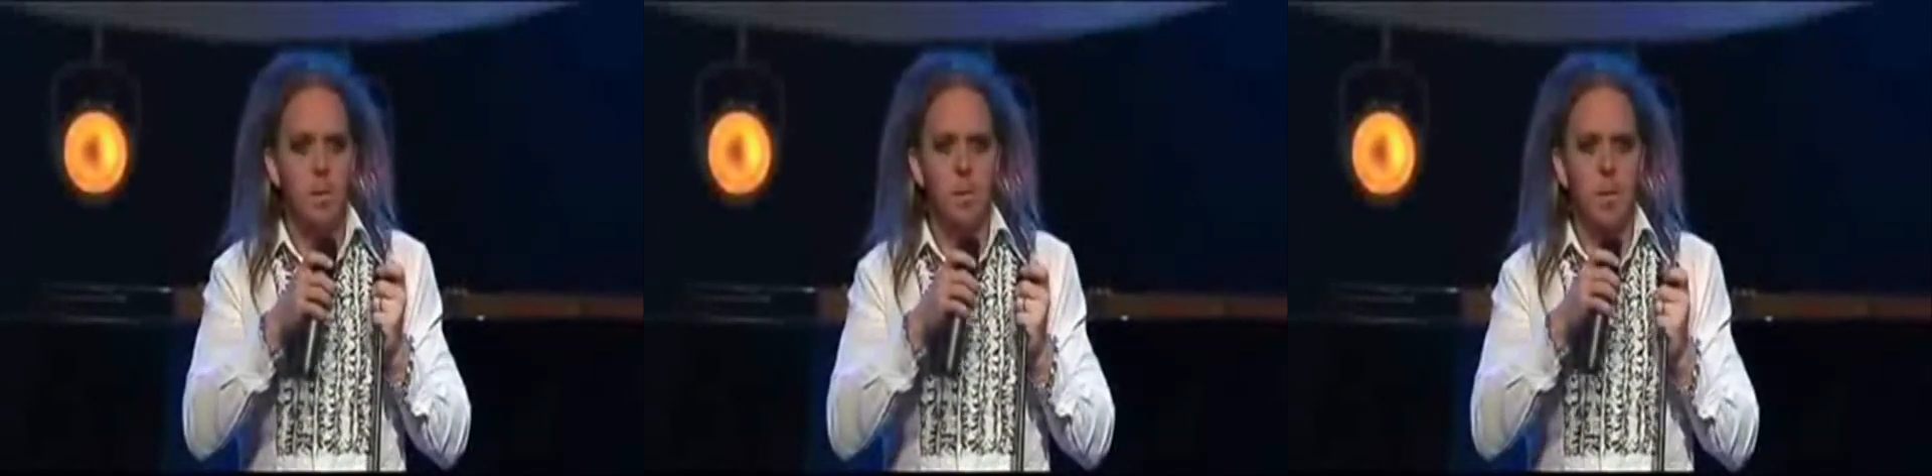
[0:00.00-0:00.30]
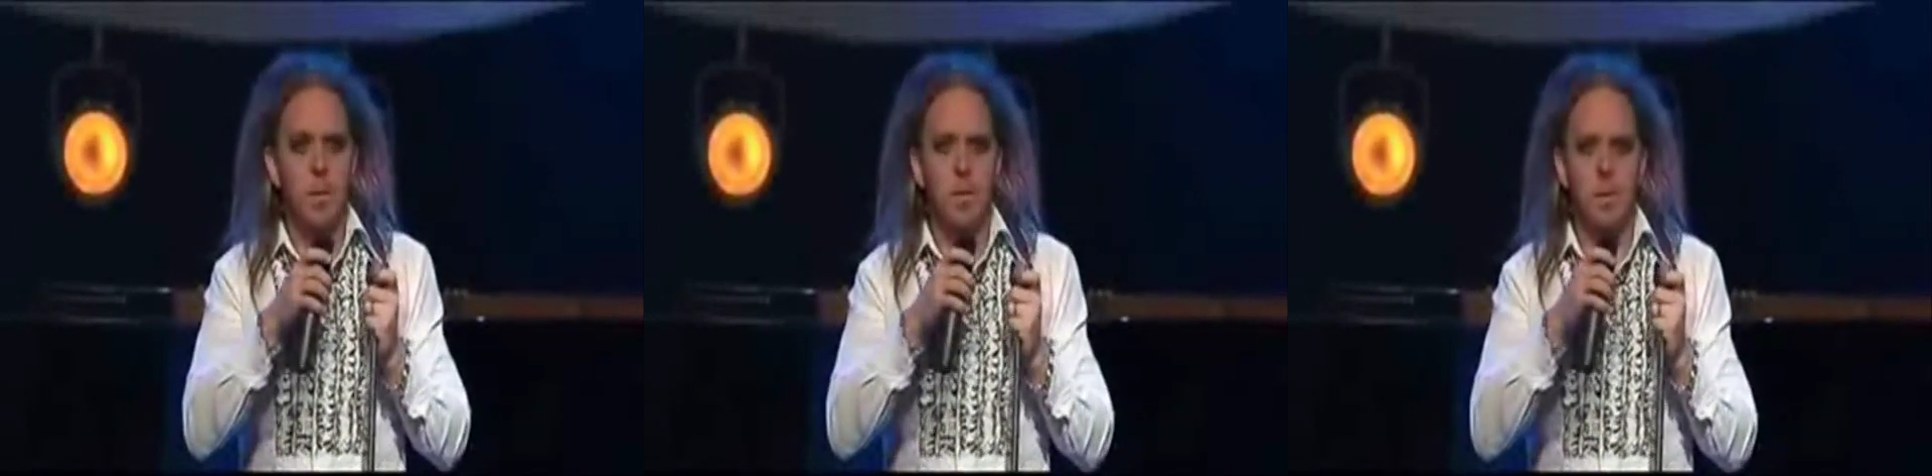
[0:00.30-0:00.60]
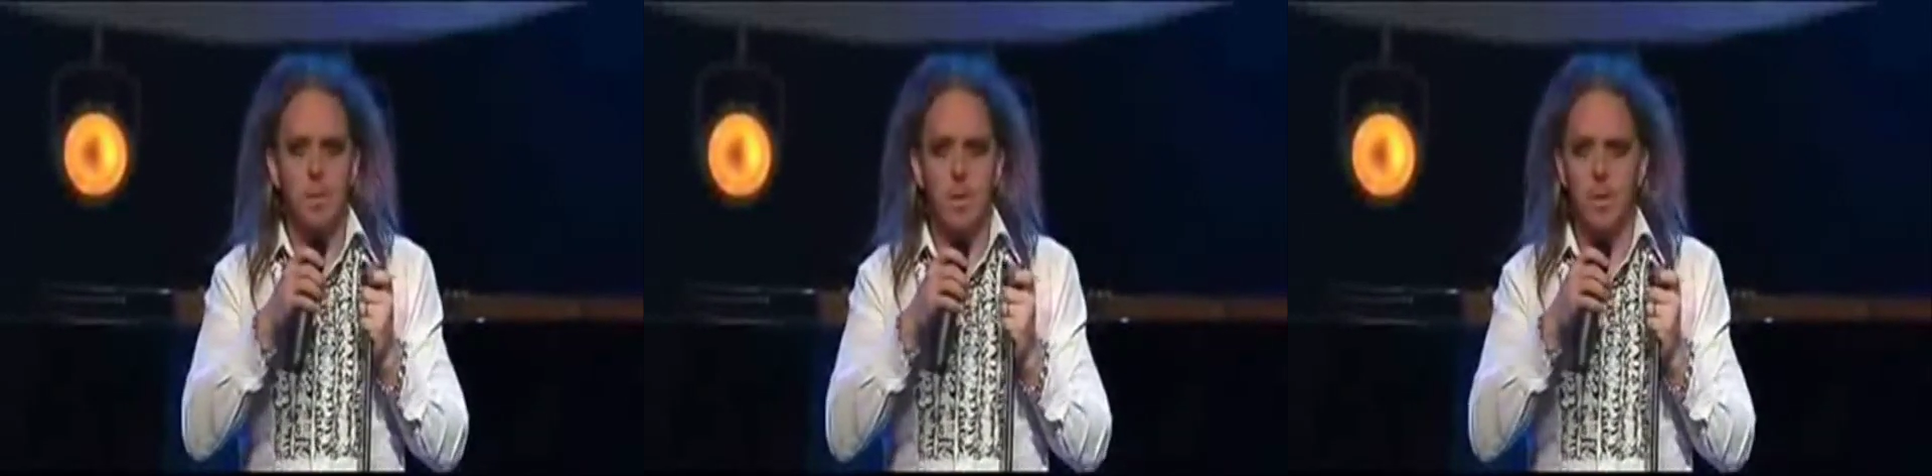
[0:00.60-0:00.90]
probably
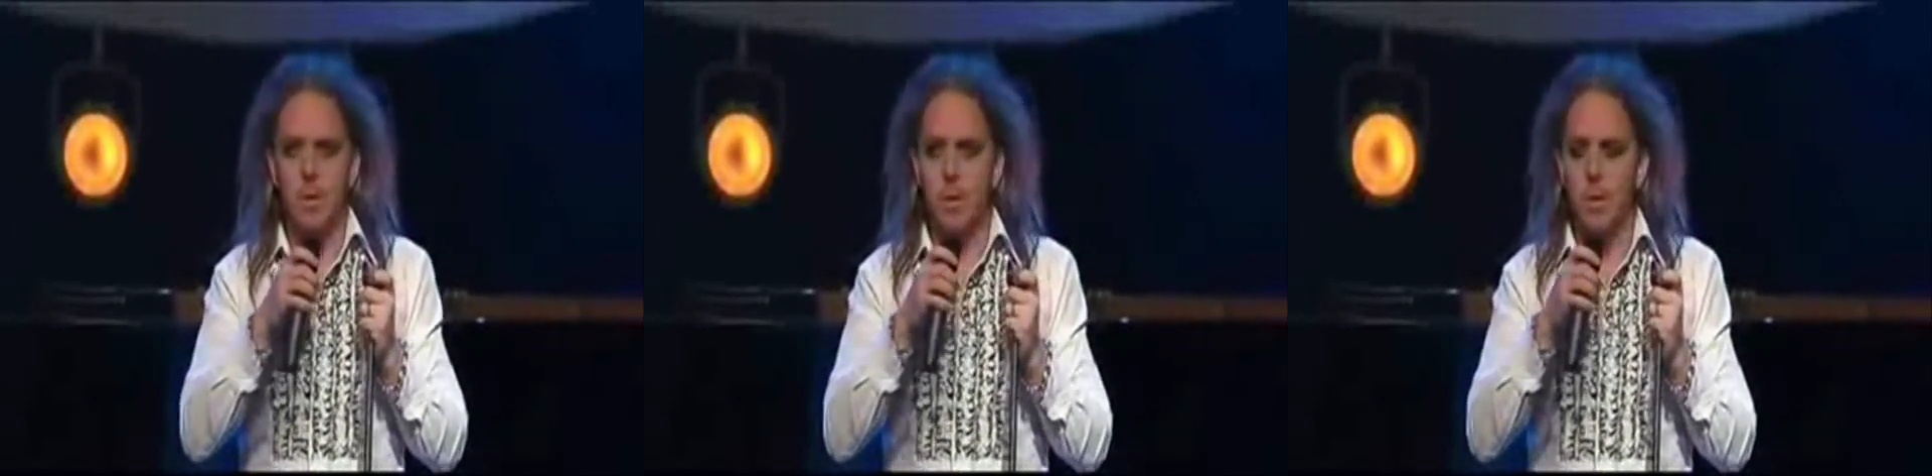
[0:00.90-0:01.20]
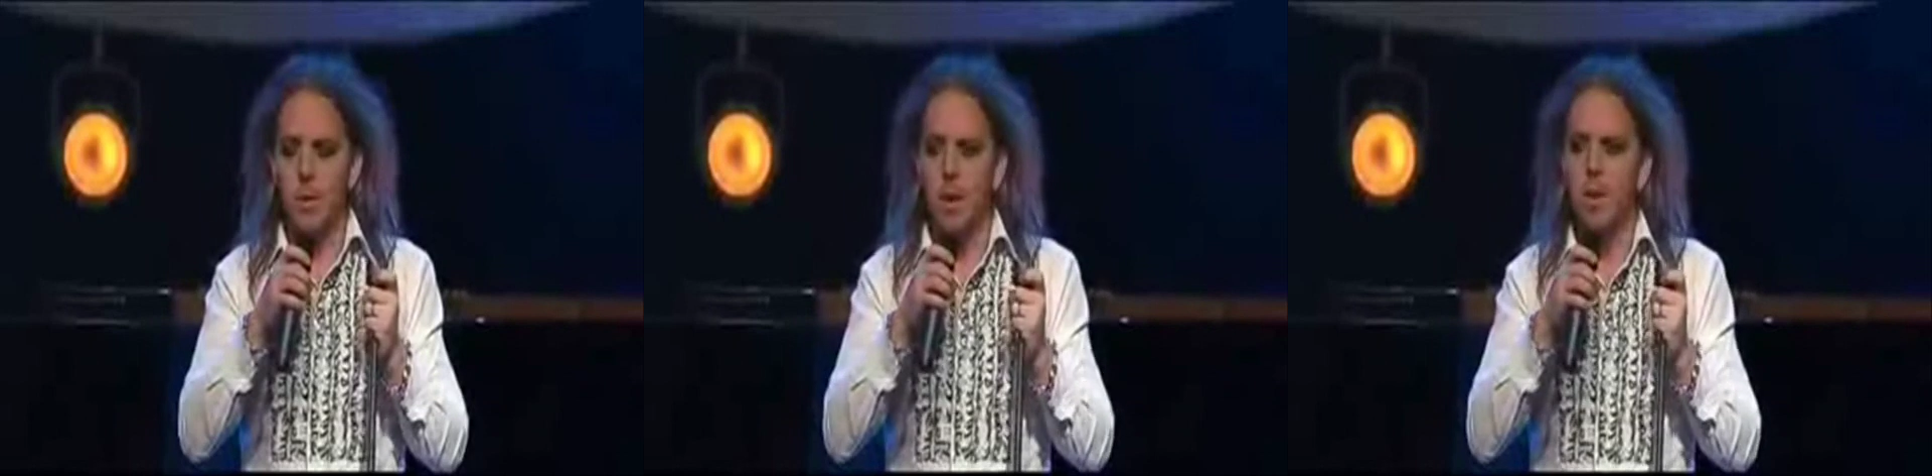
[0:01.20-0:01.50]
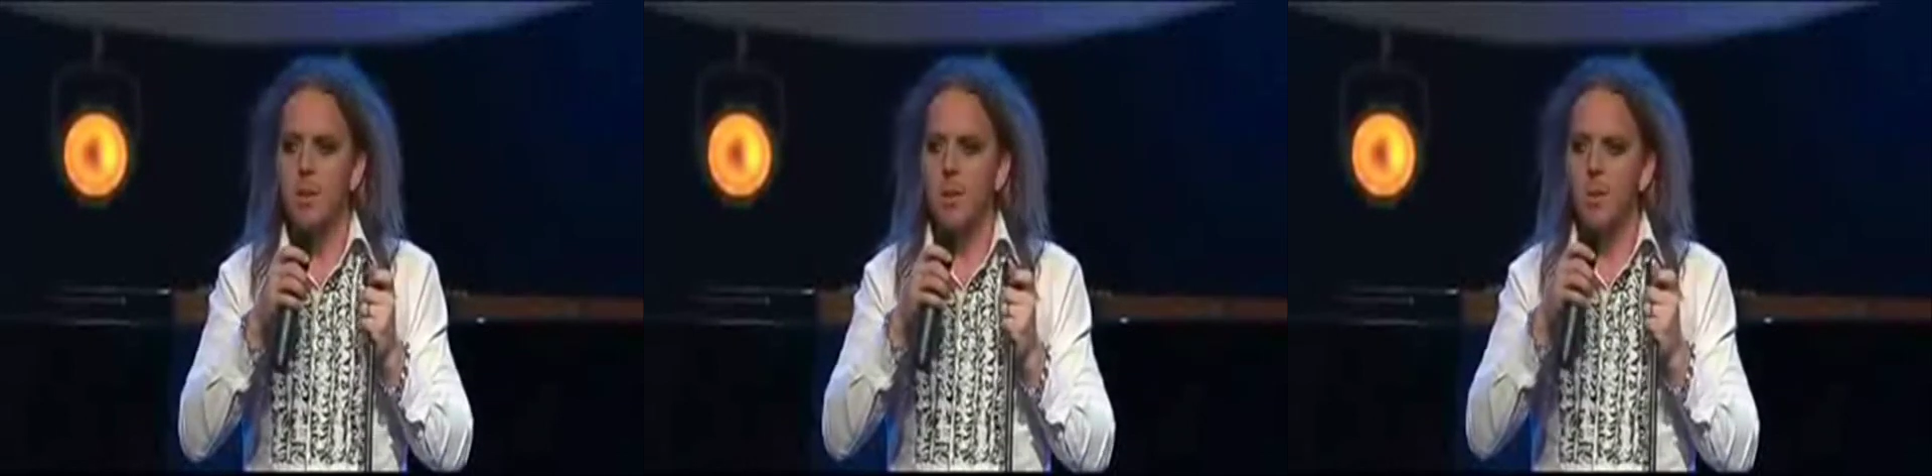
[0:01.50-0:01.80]
something you
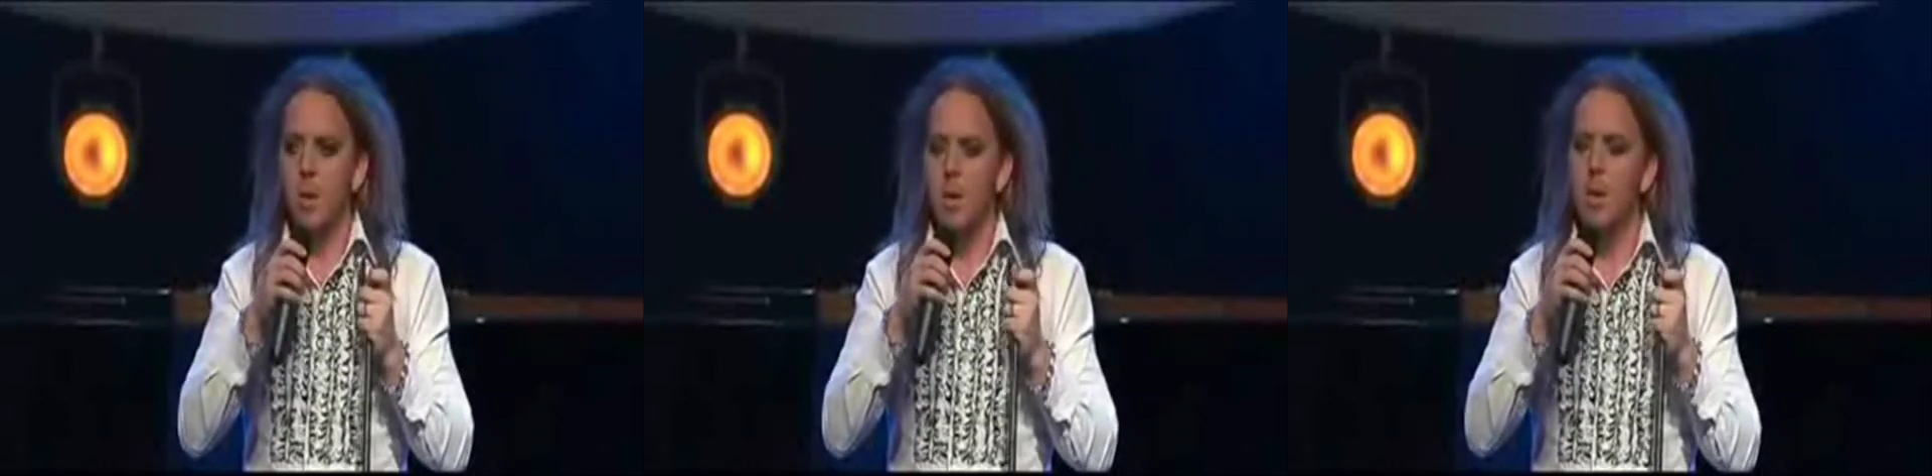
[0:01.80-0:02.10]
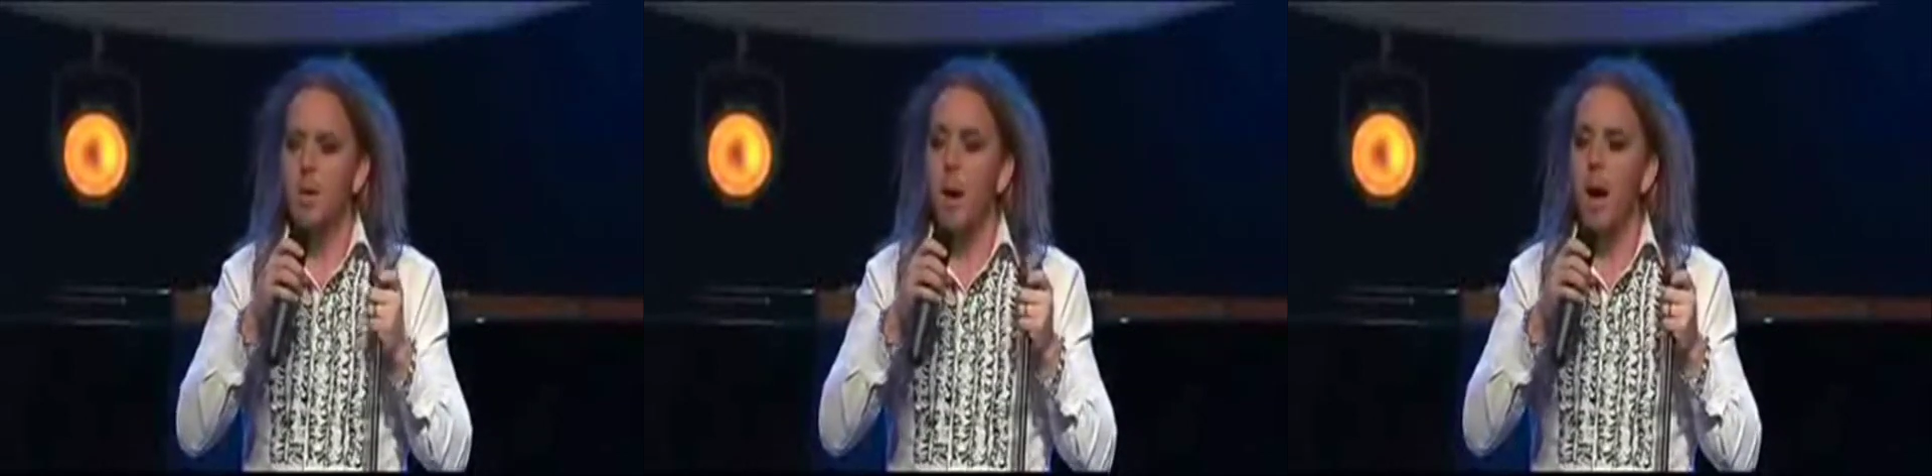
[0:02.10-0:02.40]
don't want to know.